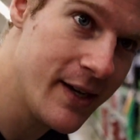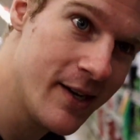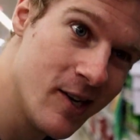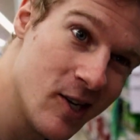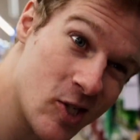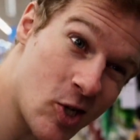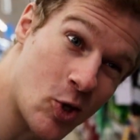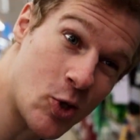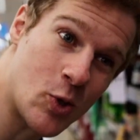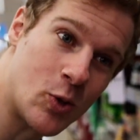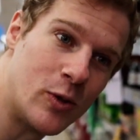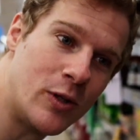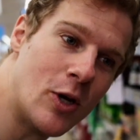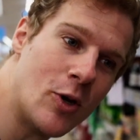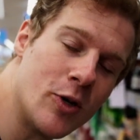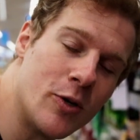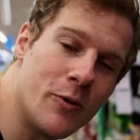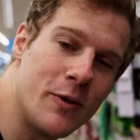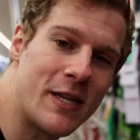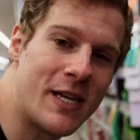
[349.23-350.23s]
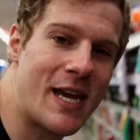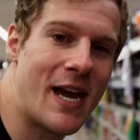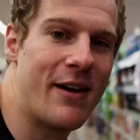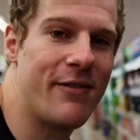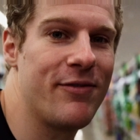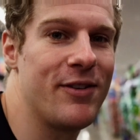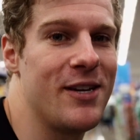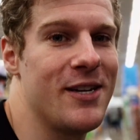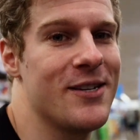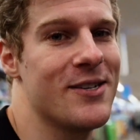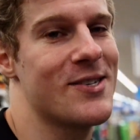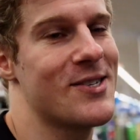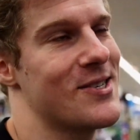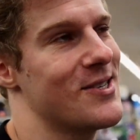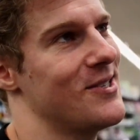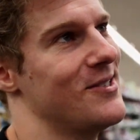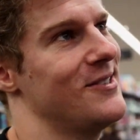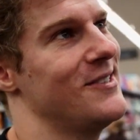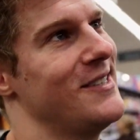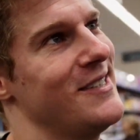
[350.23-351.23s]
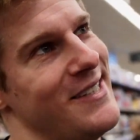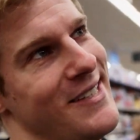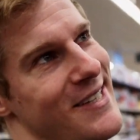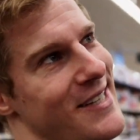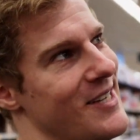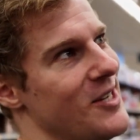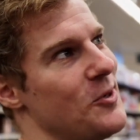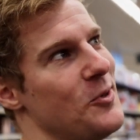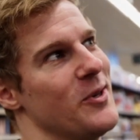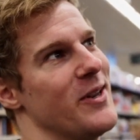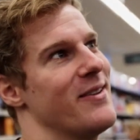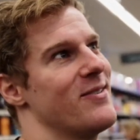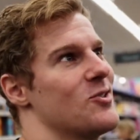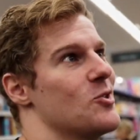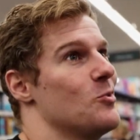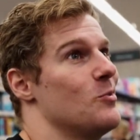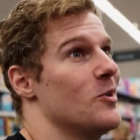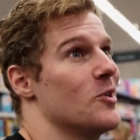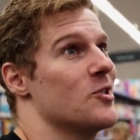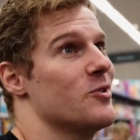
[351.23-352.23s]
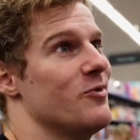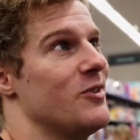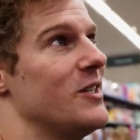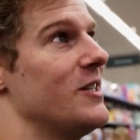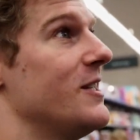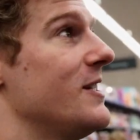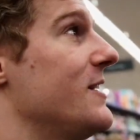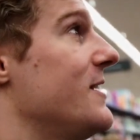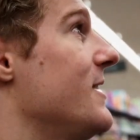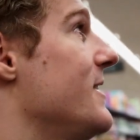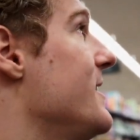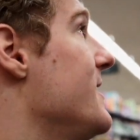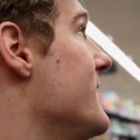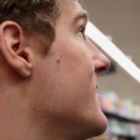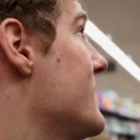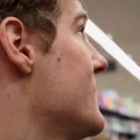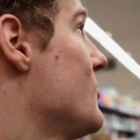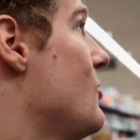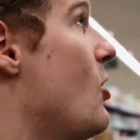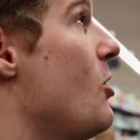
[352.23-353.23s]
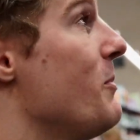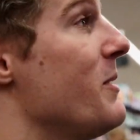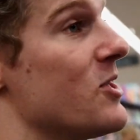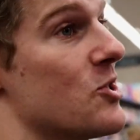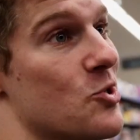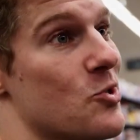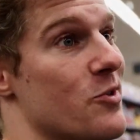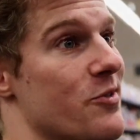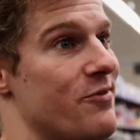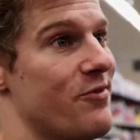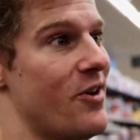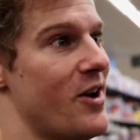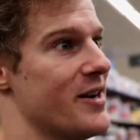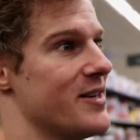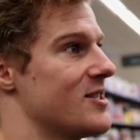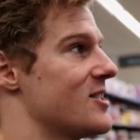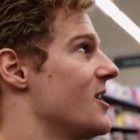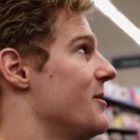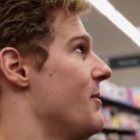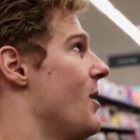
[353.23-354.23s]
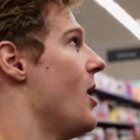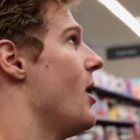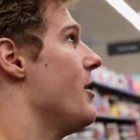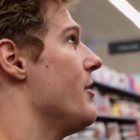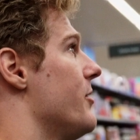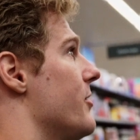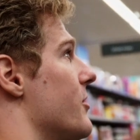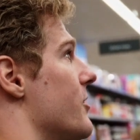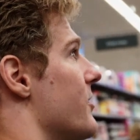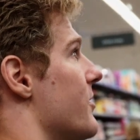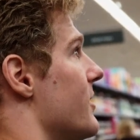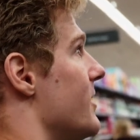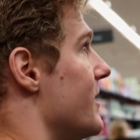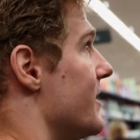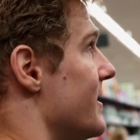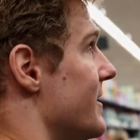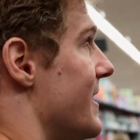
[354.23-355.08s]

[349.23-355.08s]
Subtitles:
it's also loaded with caffeine, so you can only have so much of it in a day, so I'll make sure to find some other thing